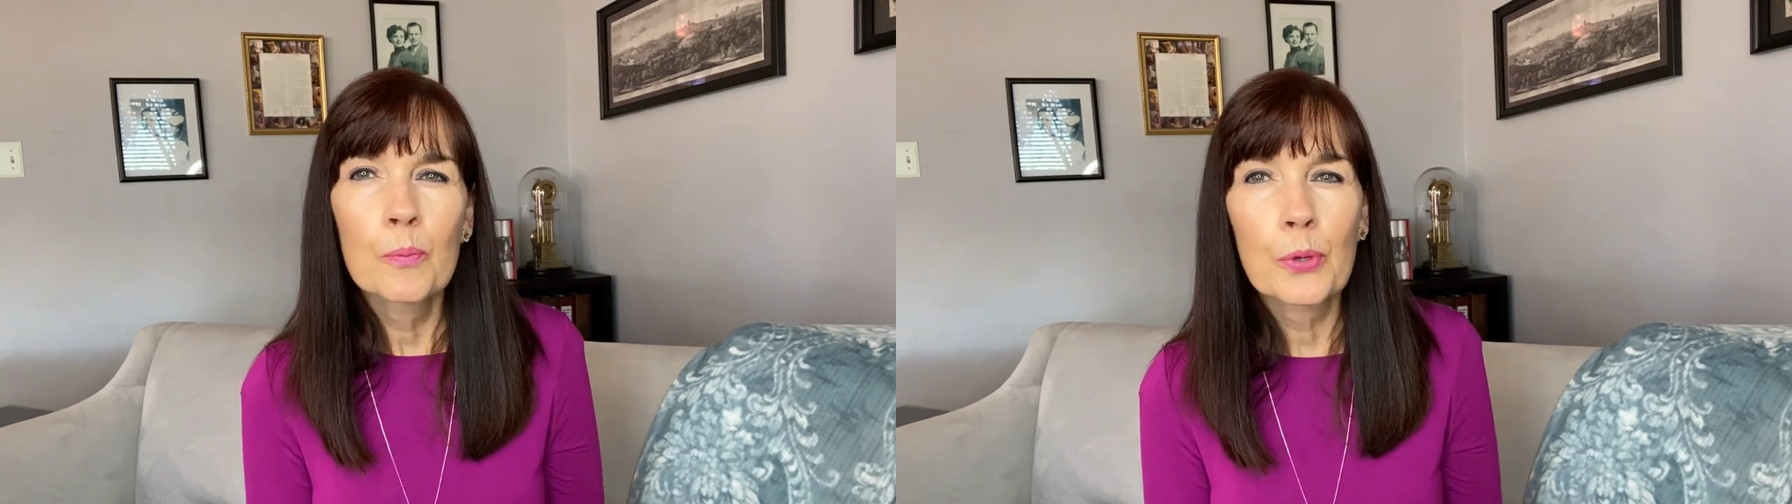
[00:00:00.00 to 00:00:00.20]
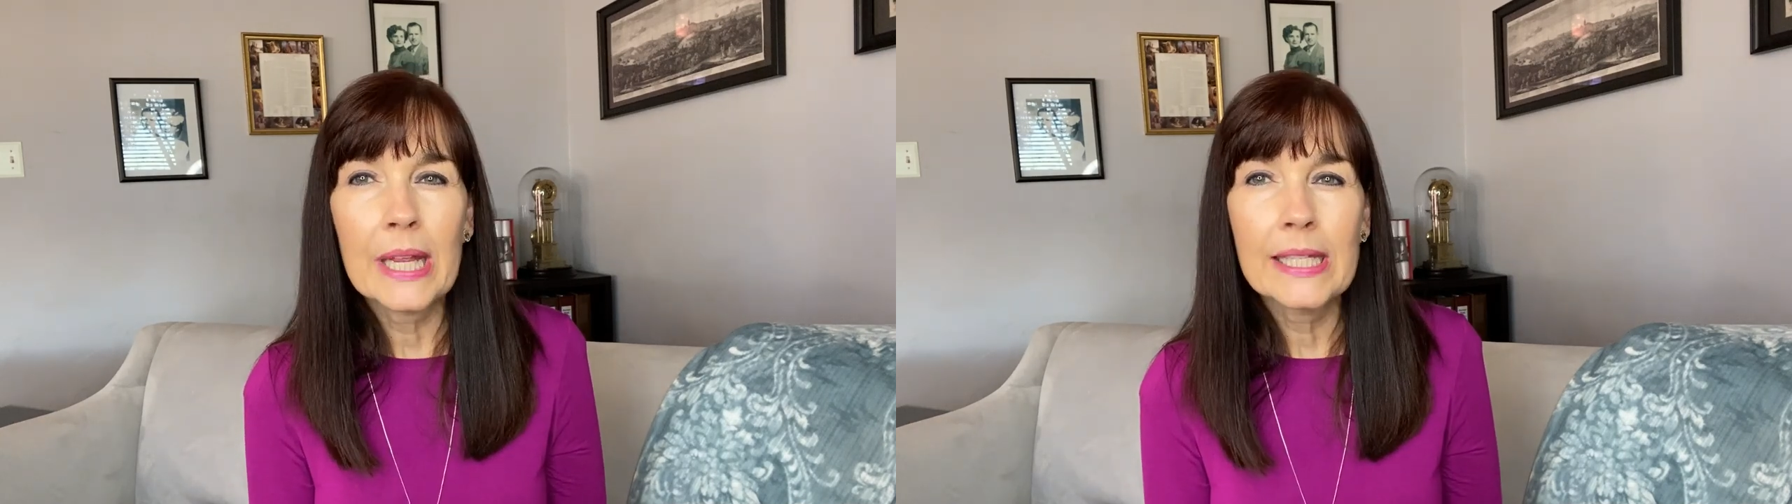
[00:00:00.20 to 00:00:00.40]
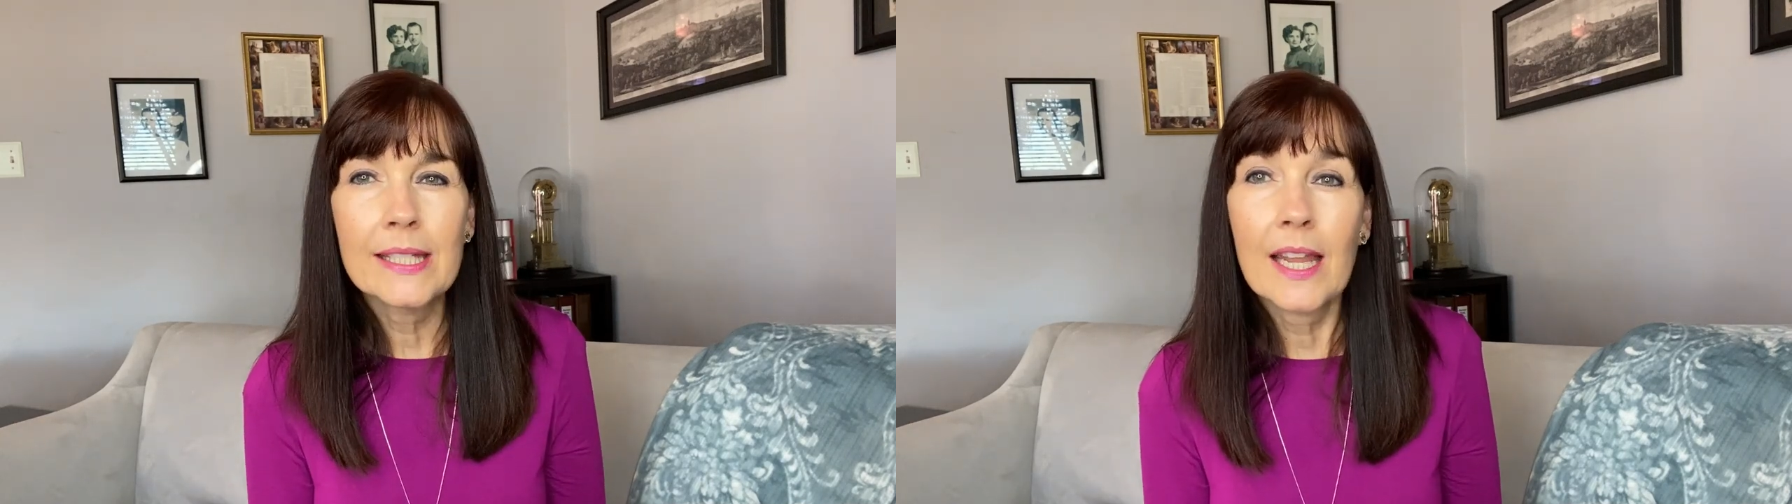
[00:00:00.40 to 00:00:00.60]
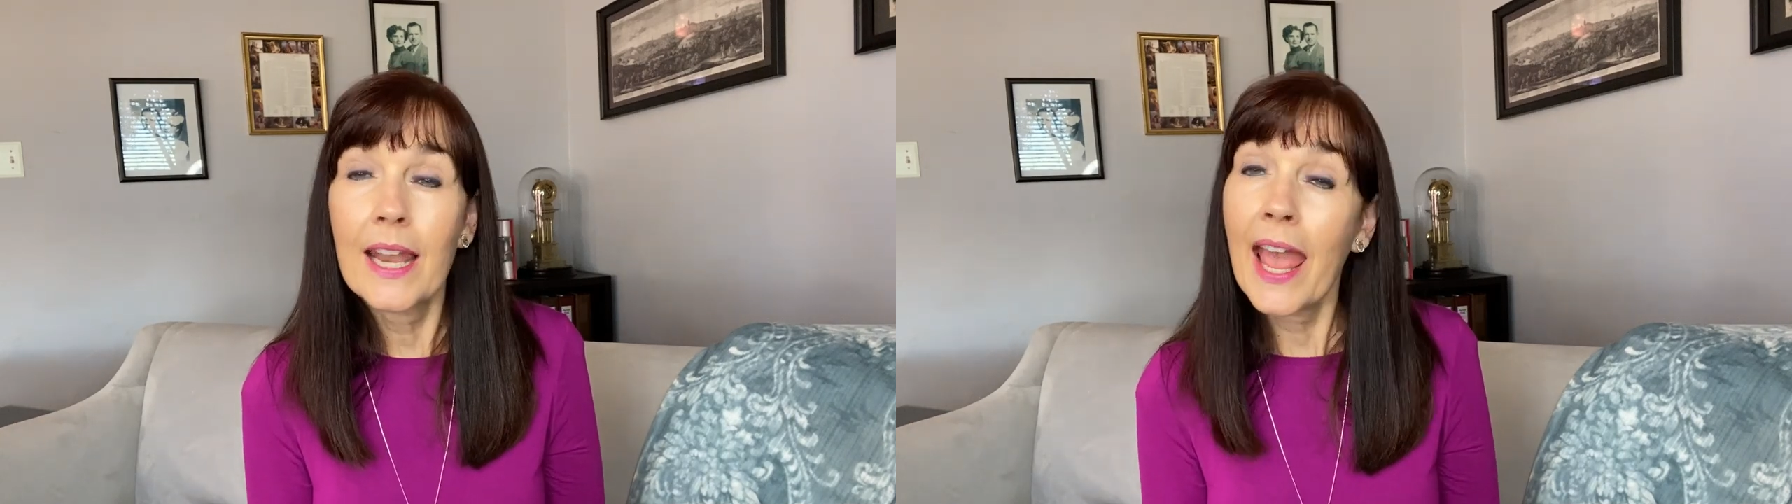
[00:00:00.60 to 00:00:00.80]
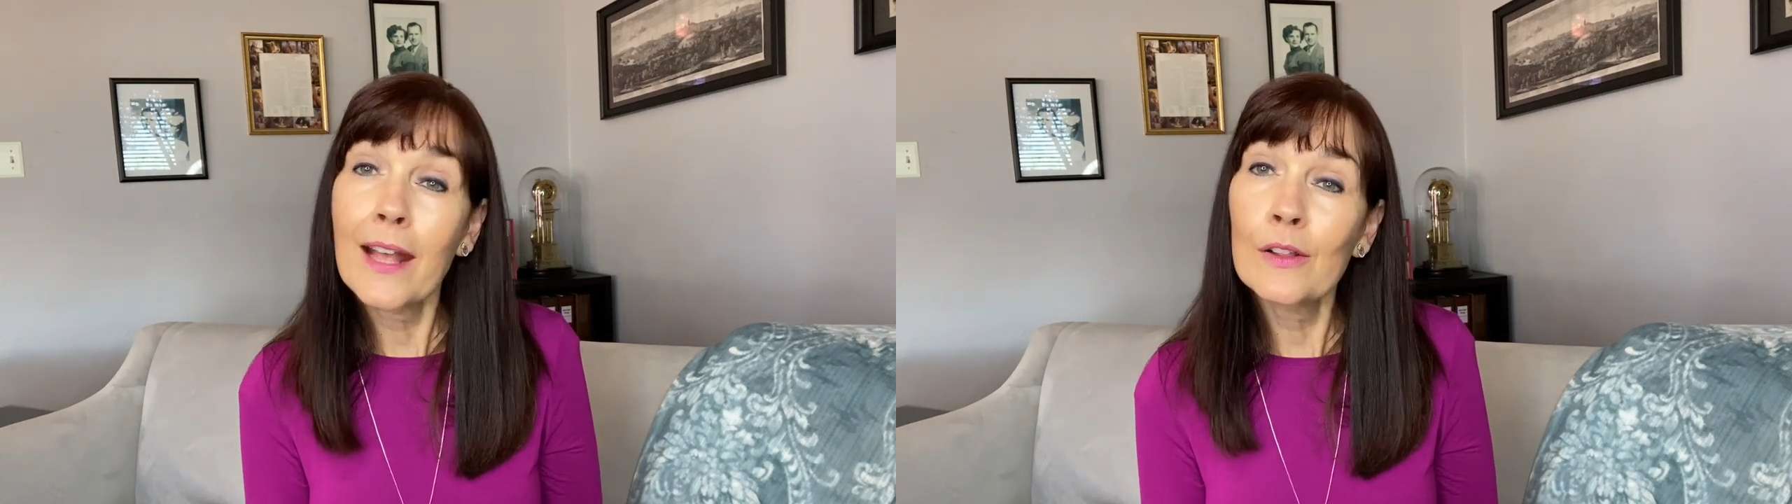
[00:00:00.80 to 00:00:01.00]
Brits
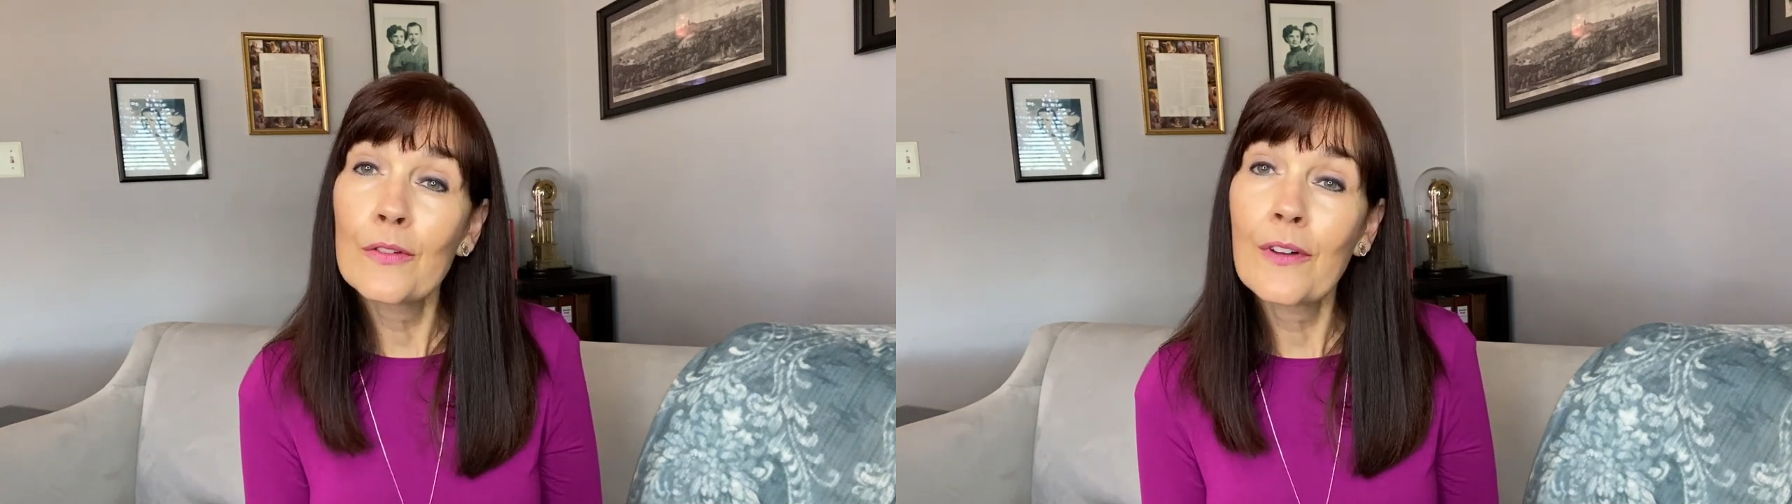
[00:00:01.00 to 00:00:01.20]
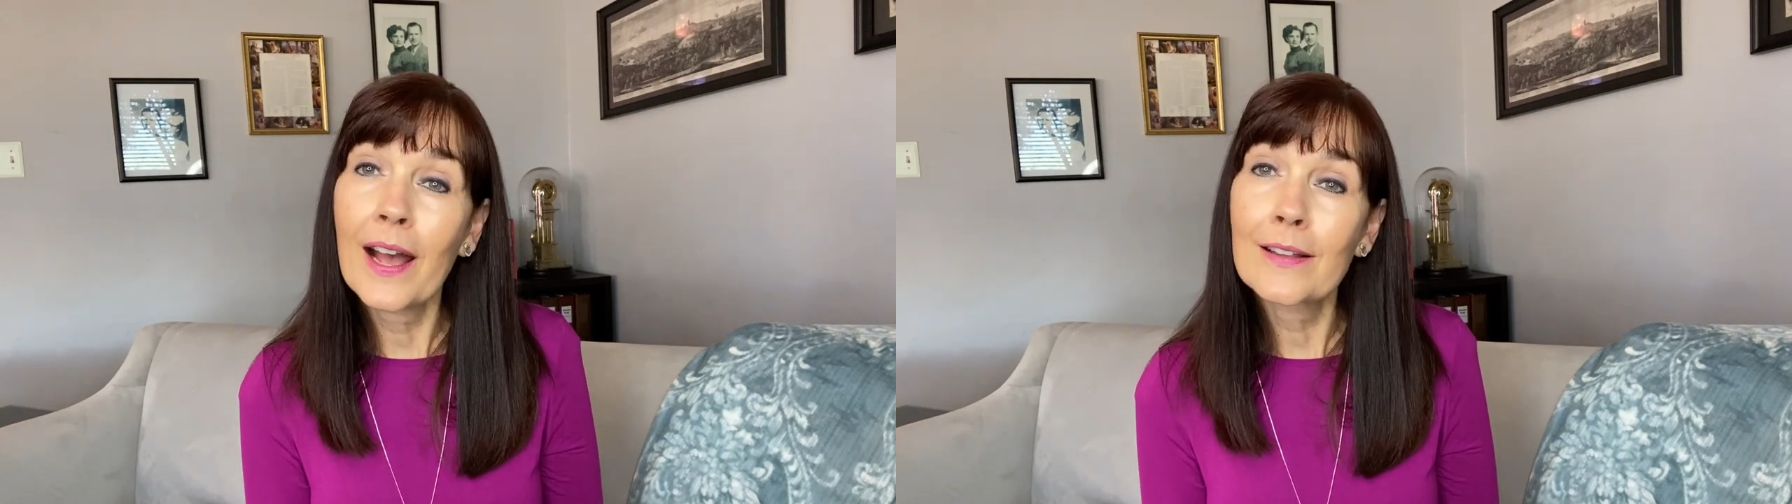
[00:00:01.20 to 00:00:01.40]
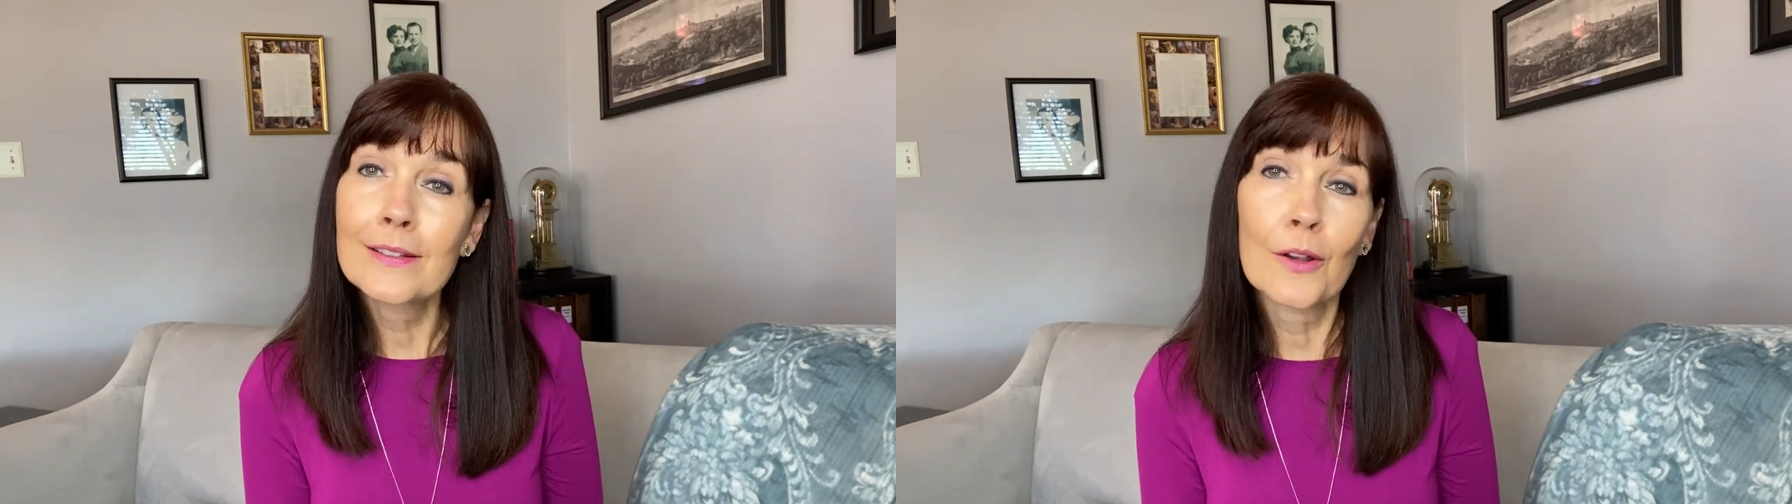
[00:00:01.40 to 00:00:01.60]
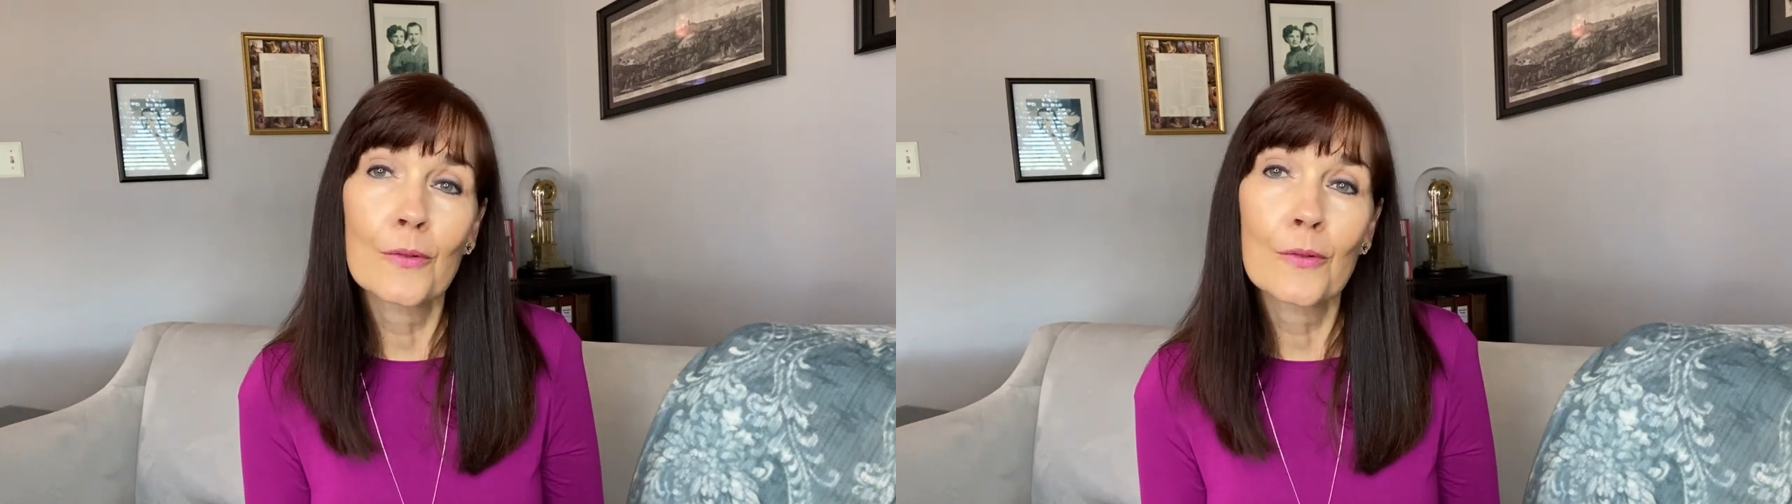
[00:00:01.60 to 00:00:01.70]
and Anglophiles